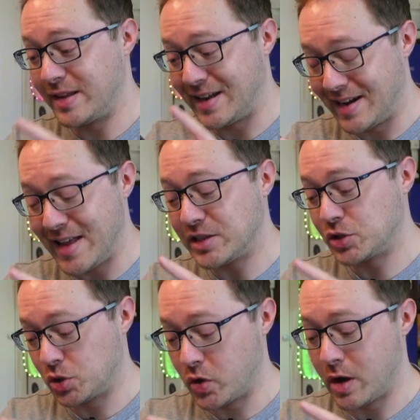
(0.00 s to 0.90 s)
Now let's
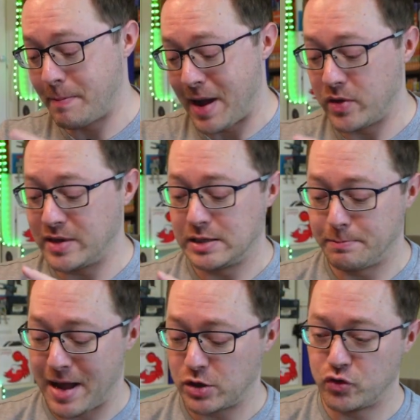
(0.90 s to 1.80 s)
talk about this
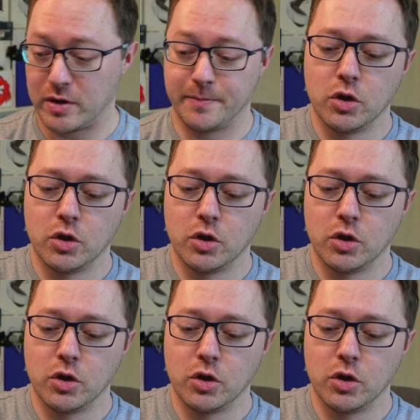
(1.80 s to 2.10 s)
battery.